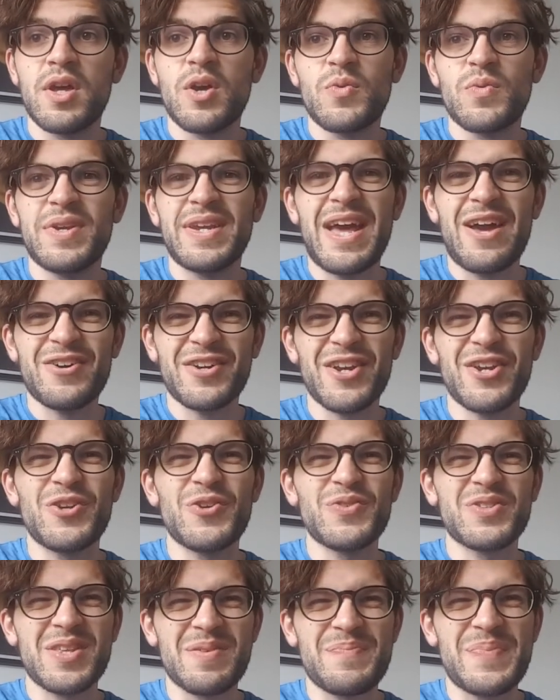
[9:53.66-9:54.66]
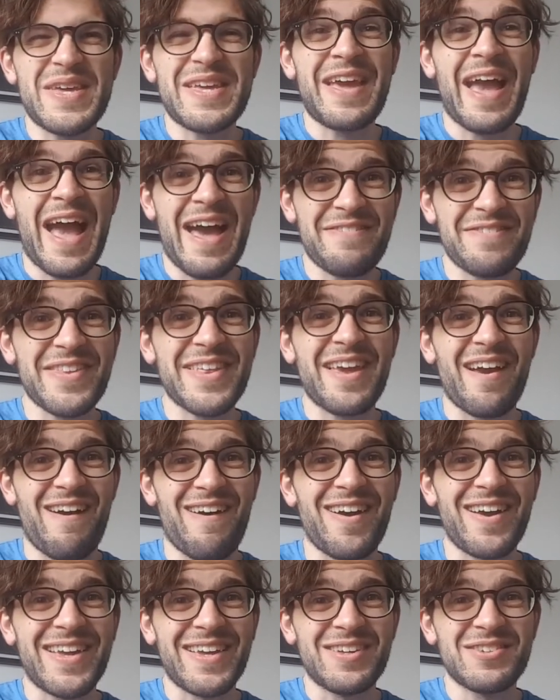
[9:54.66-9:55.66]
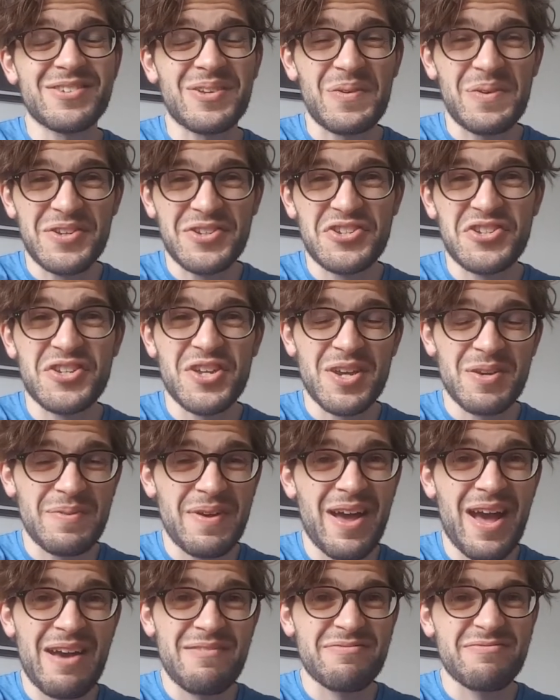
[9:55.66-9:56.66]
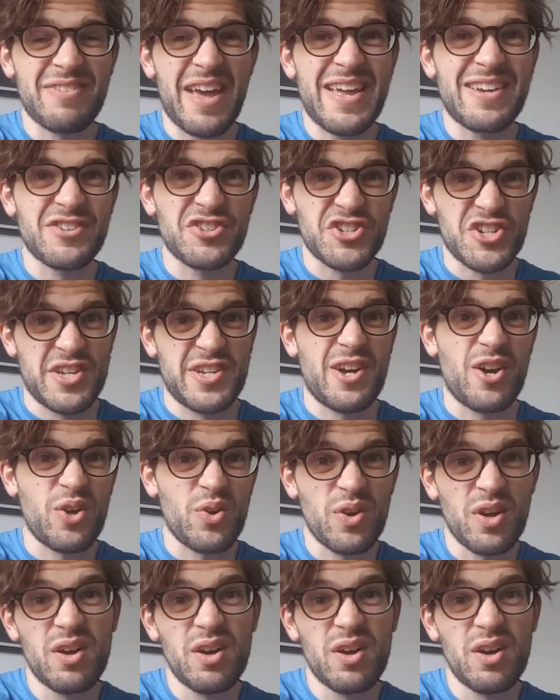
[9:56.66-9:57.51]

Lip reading: We're now going to lose the B and the I, so it's just going to have N-G-O.